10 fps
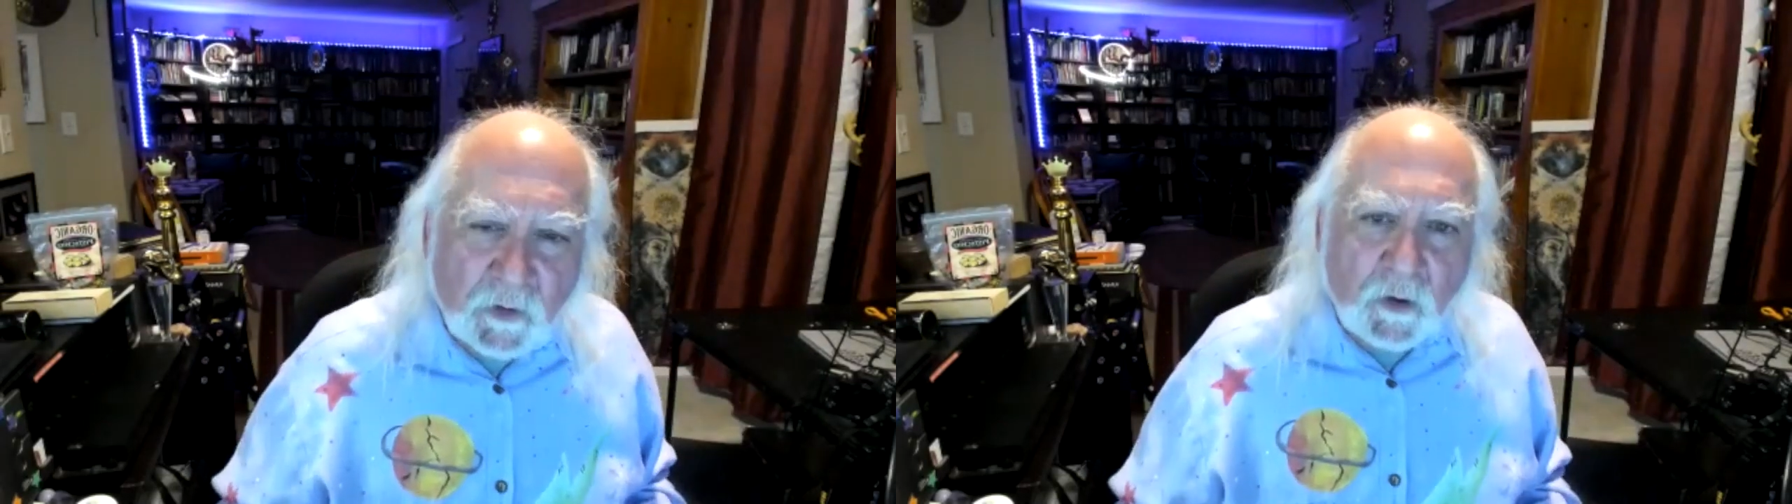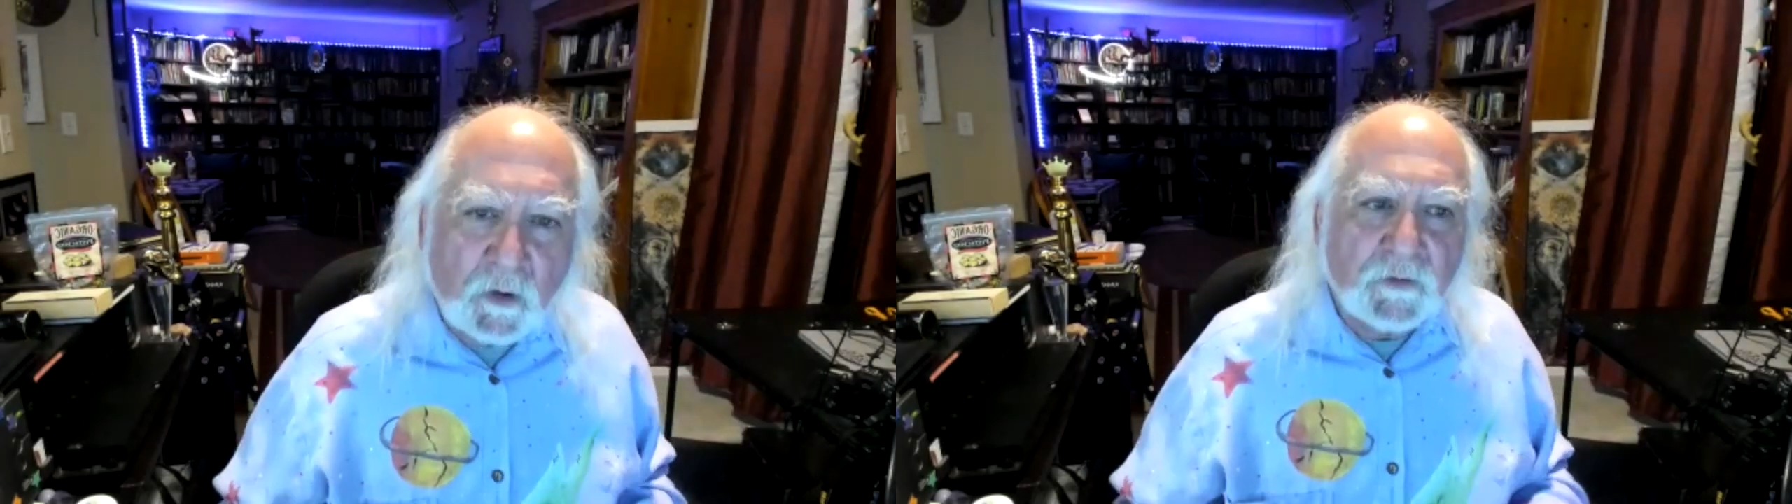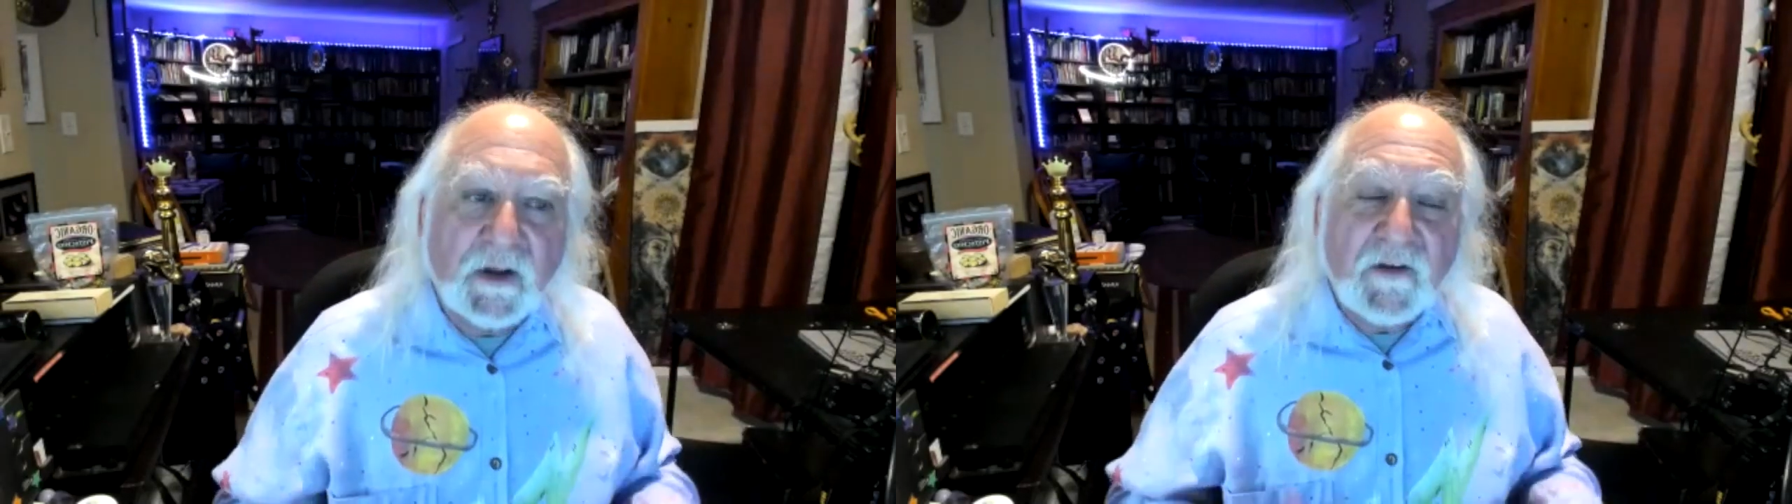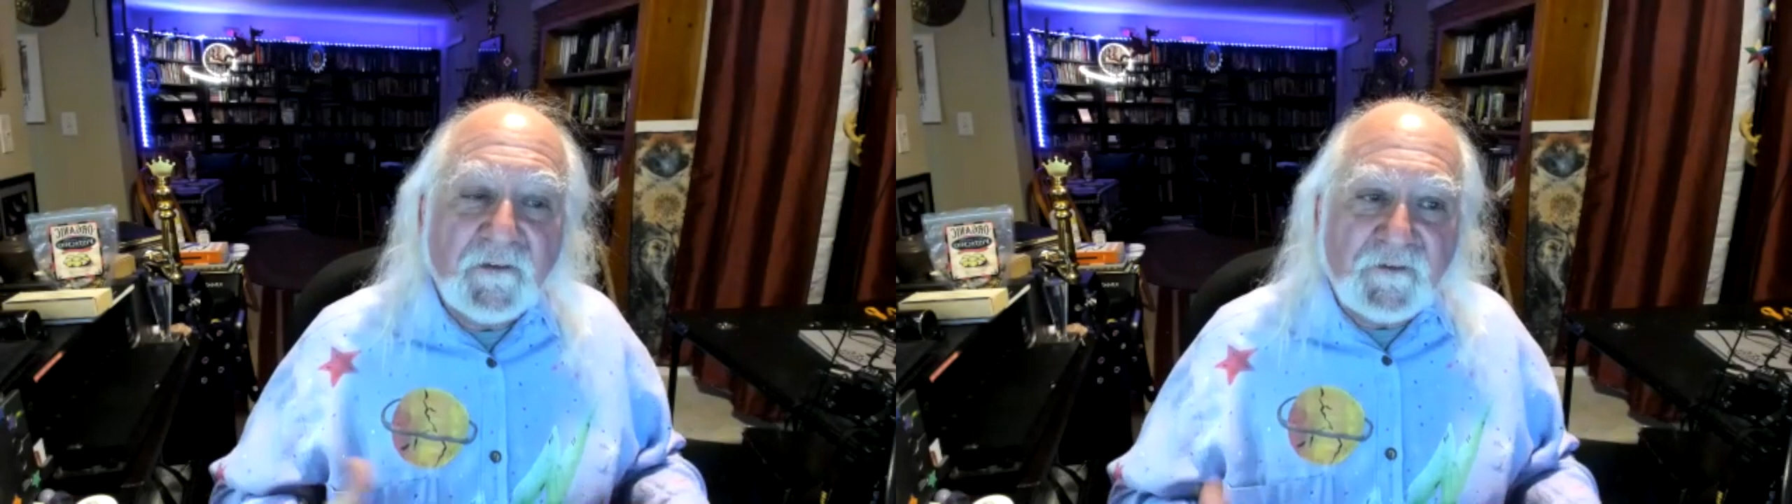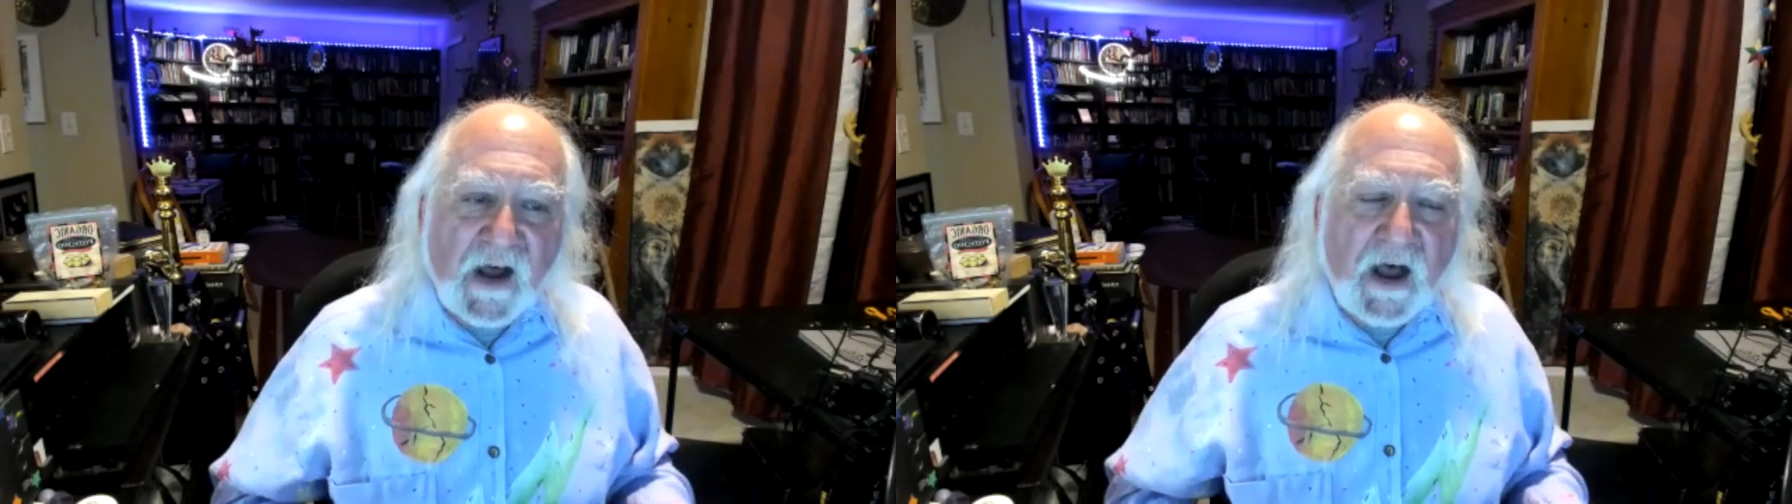called
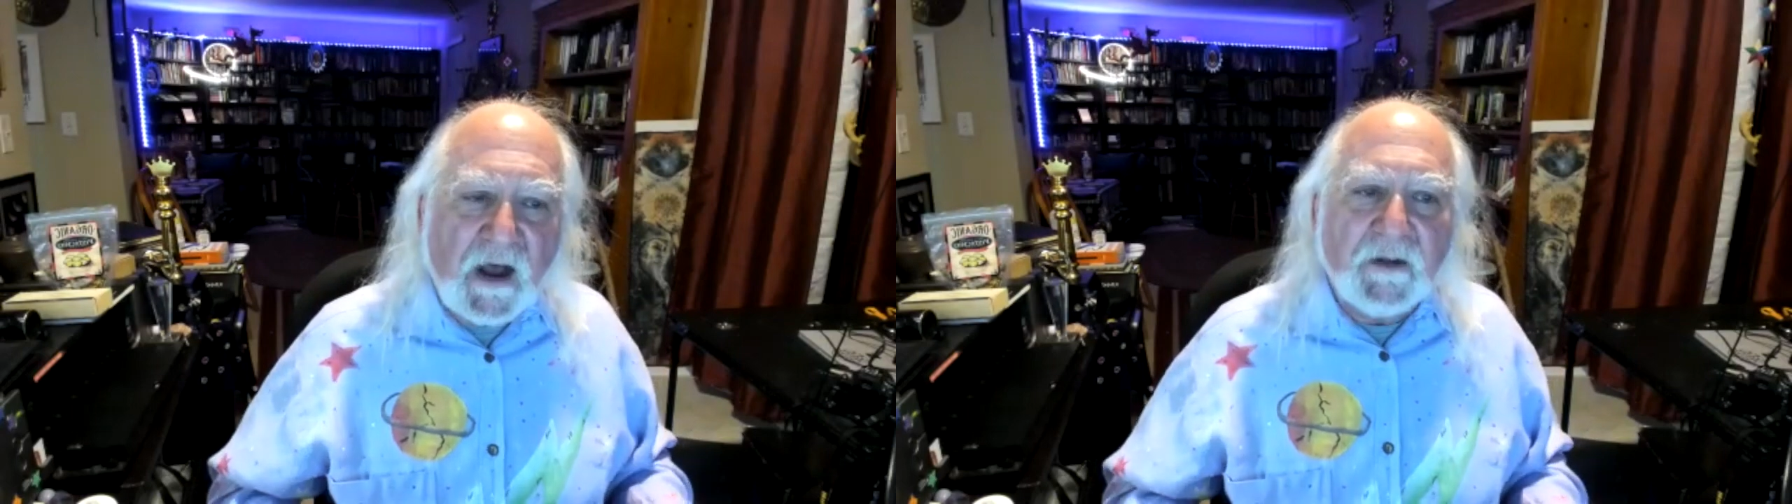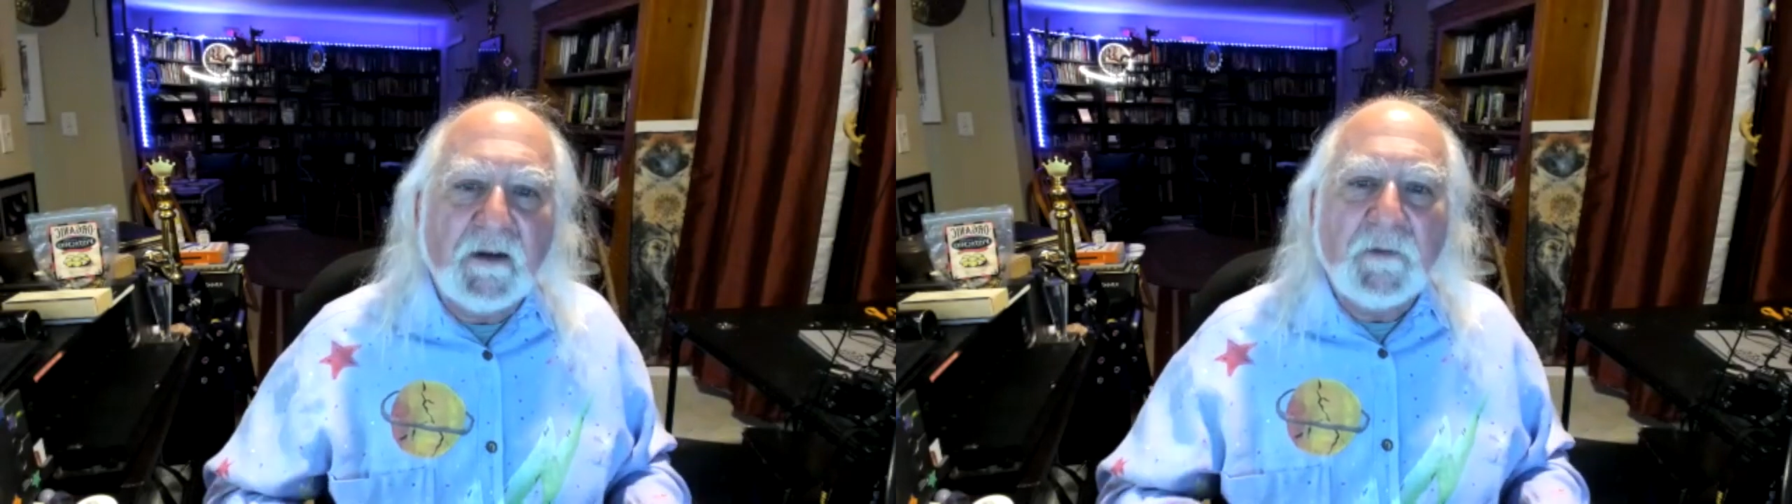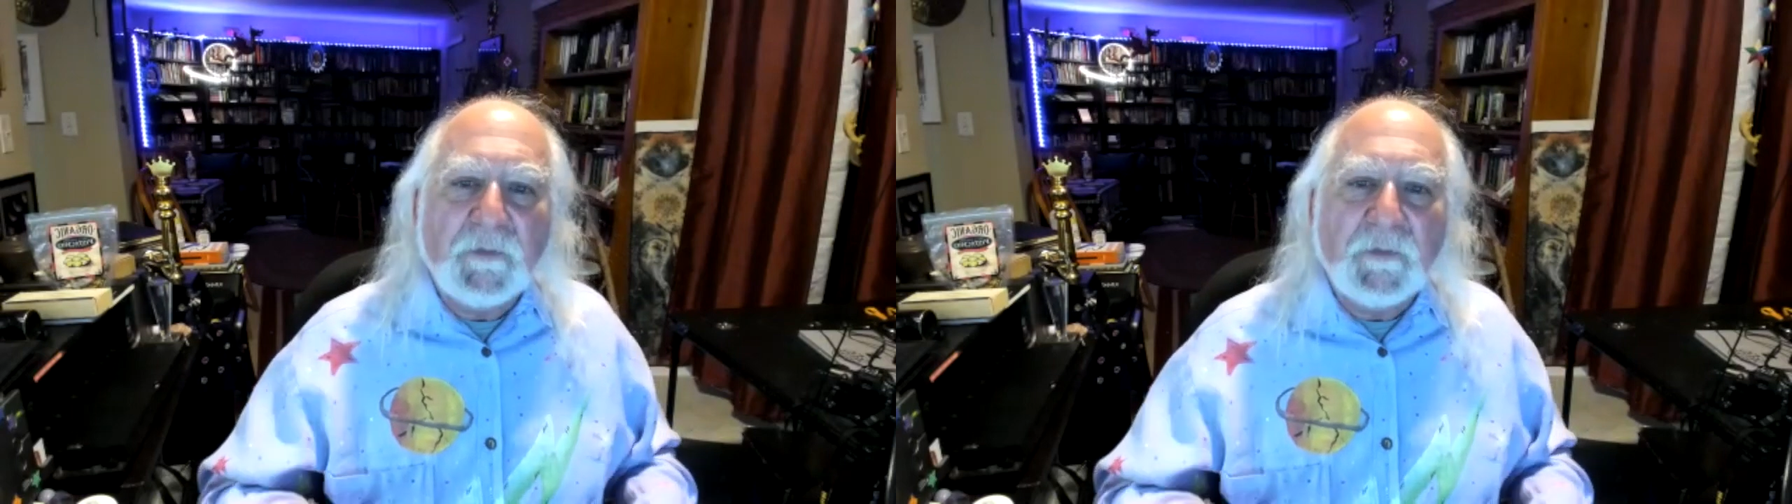phi,